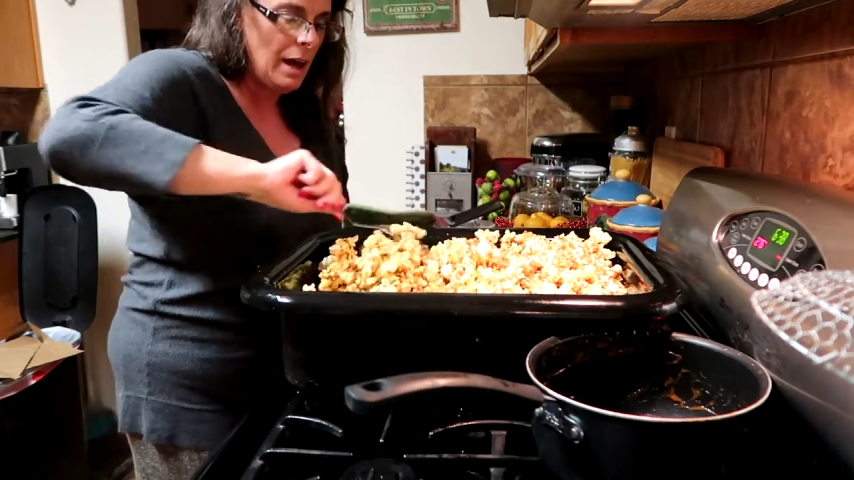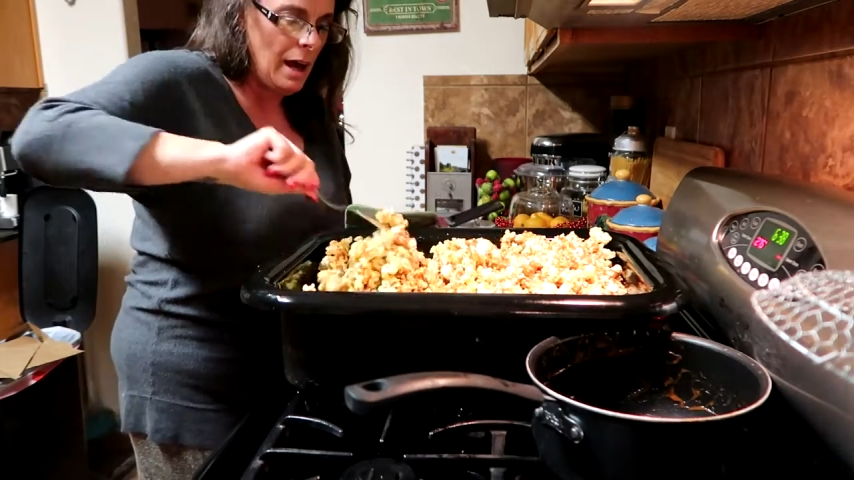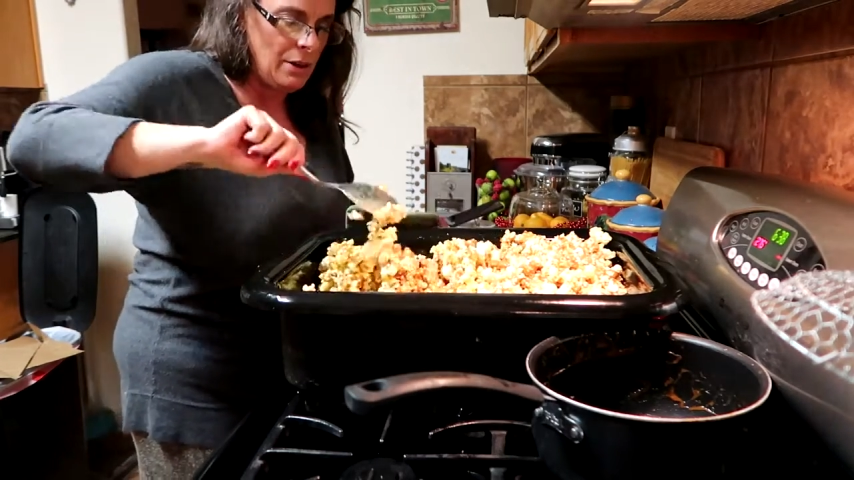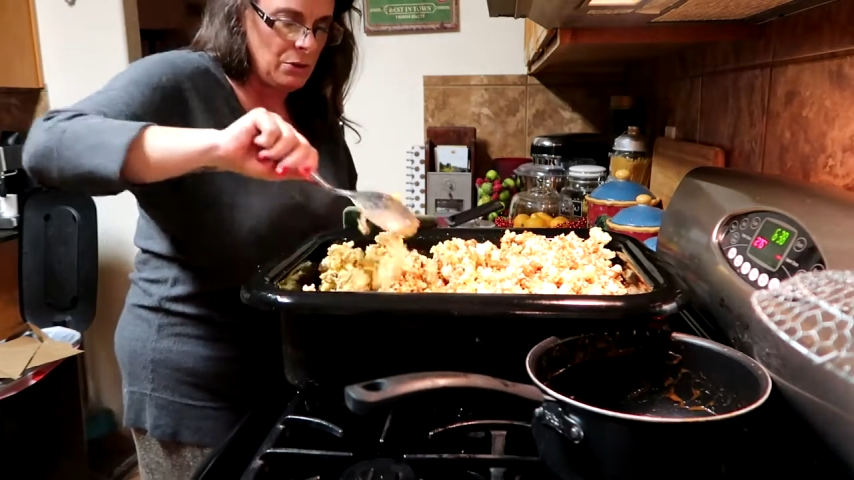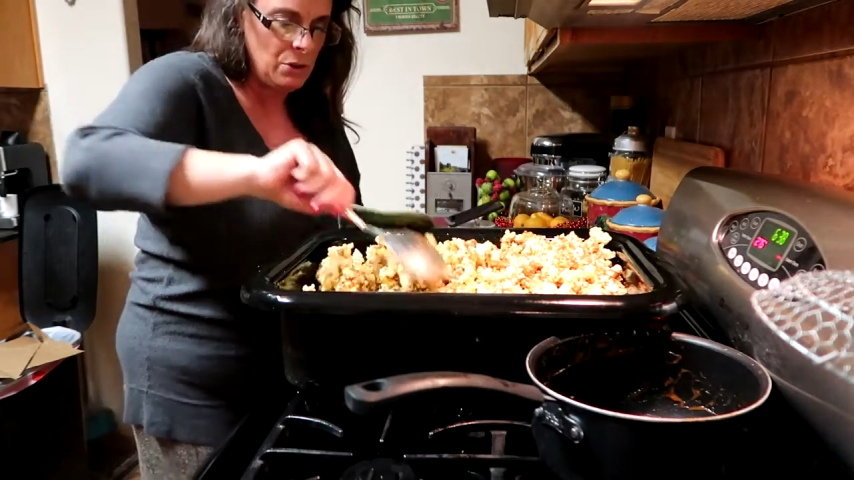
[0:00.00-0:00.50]

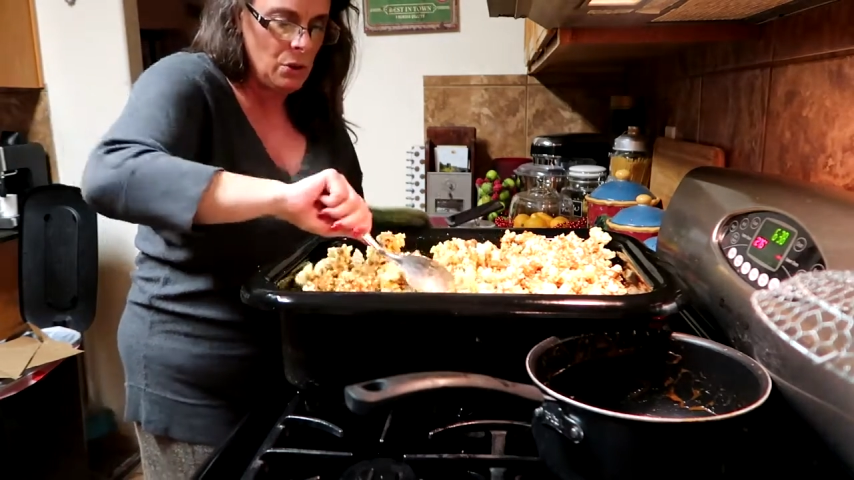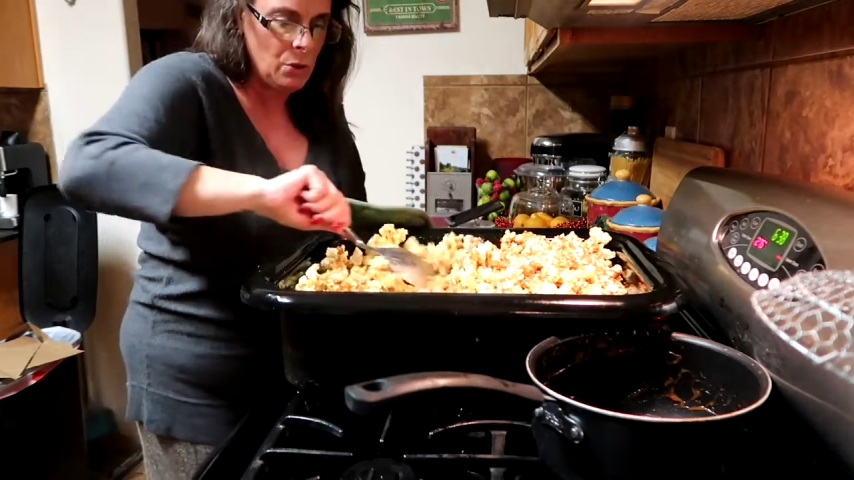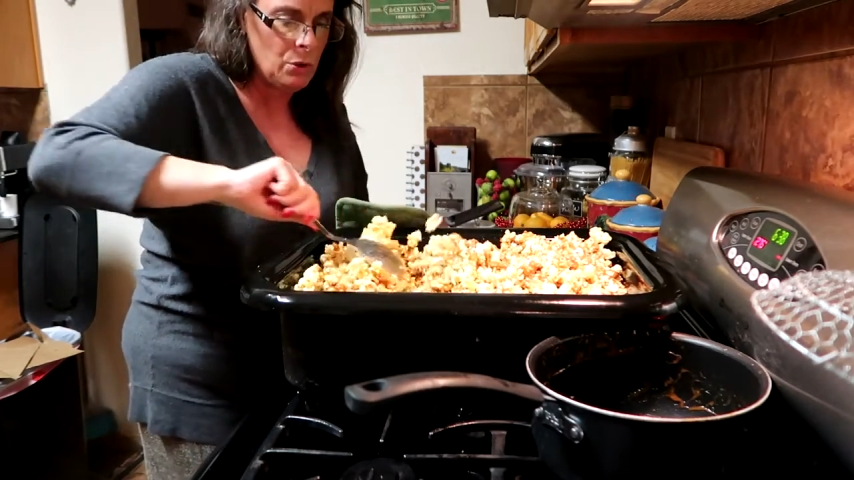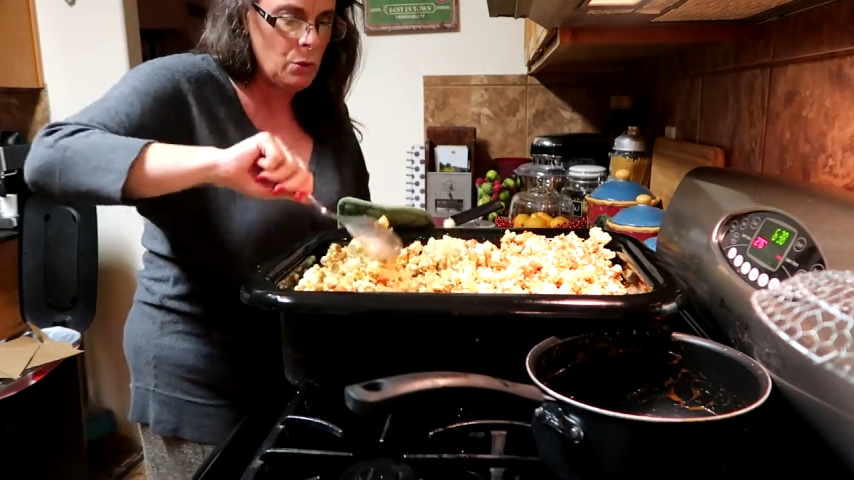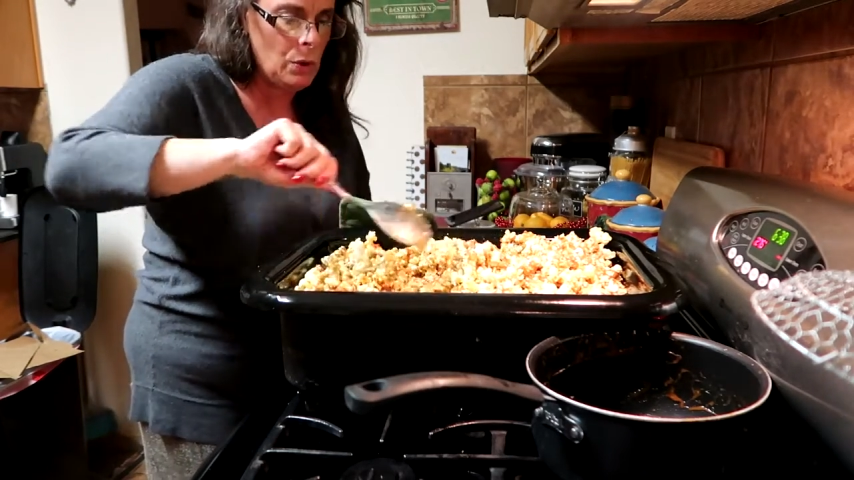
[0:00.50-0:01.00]
I don't know
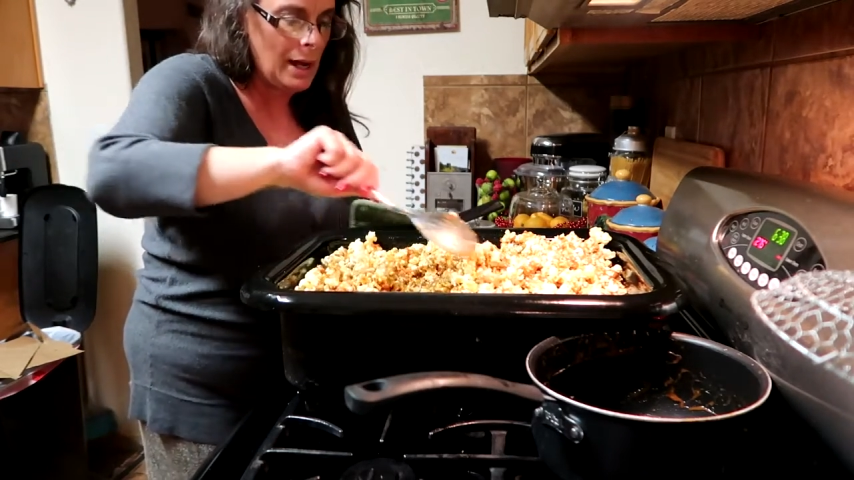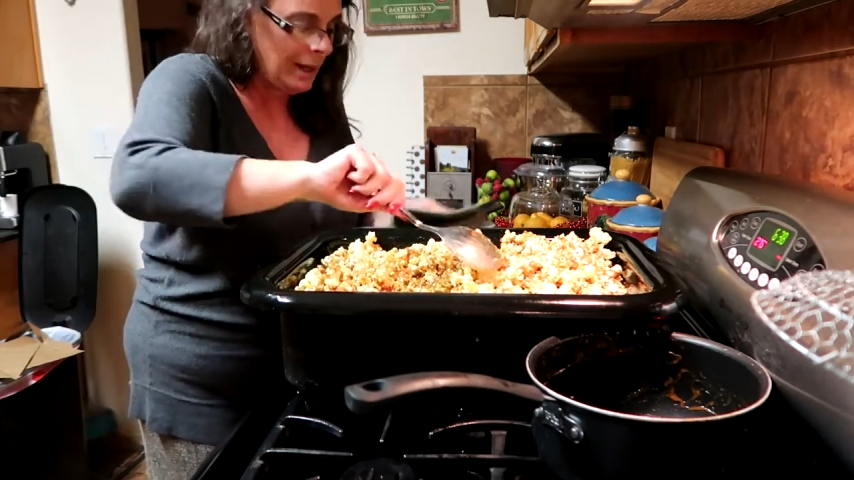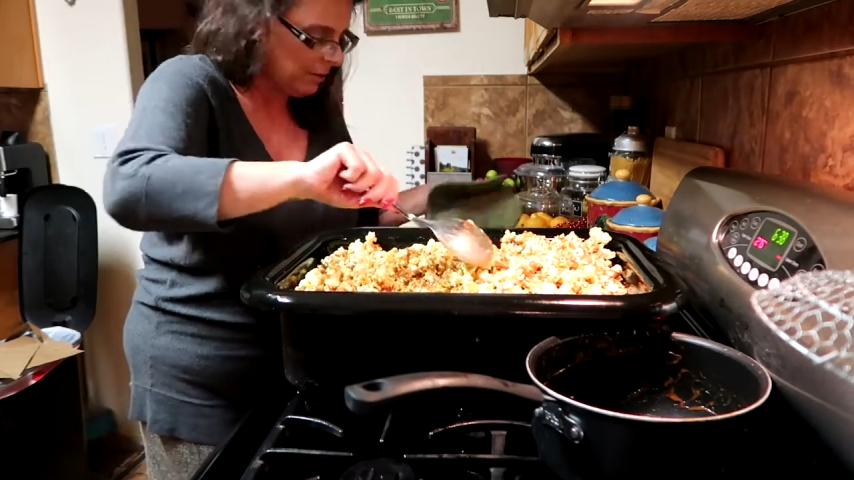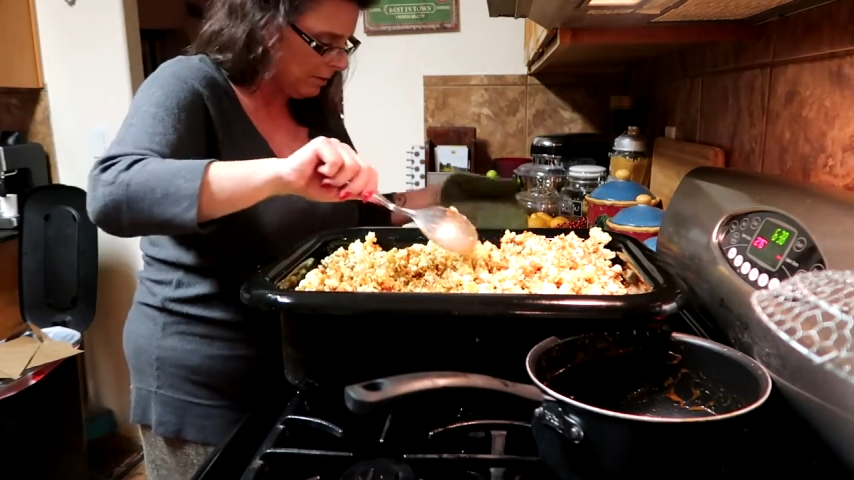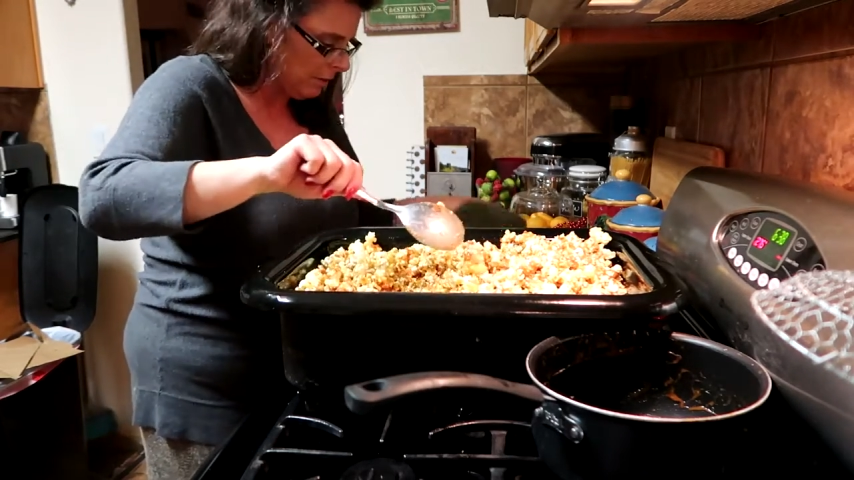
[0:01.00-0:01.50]
who
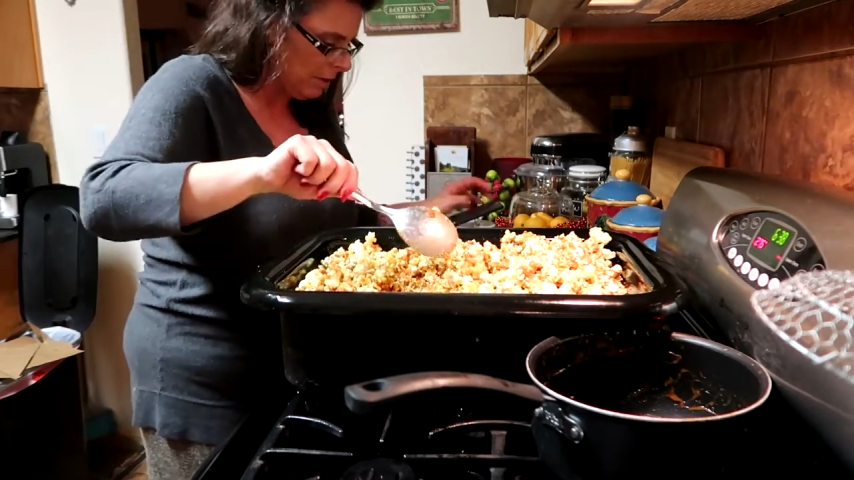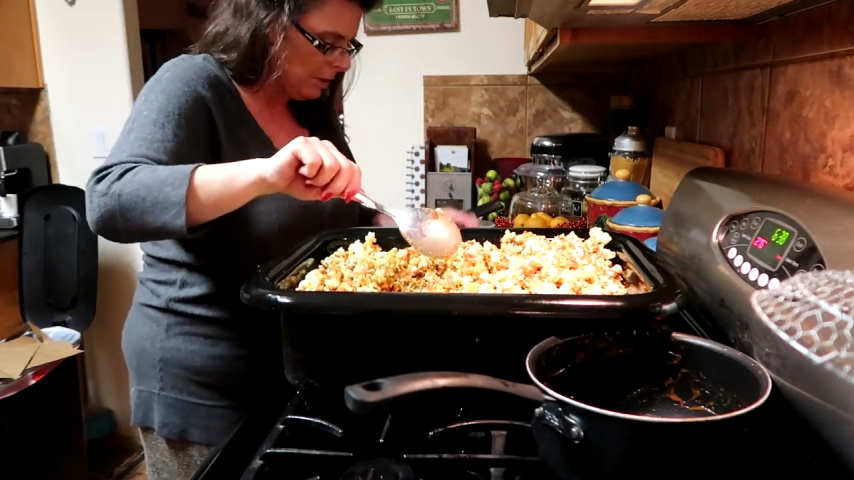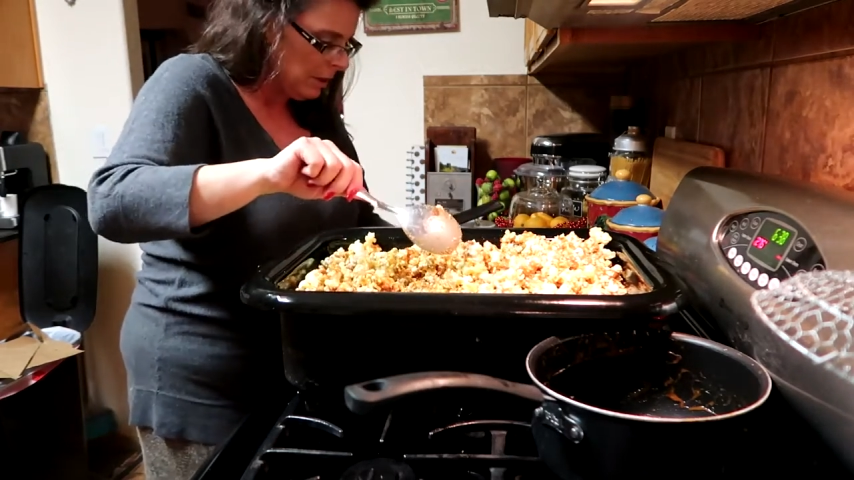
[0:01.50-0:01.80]
likes,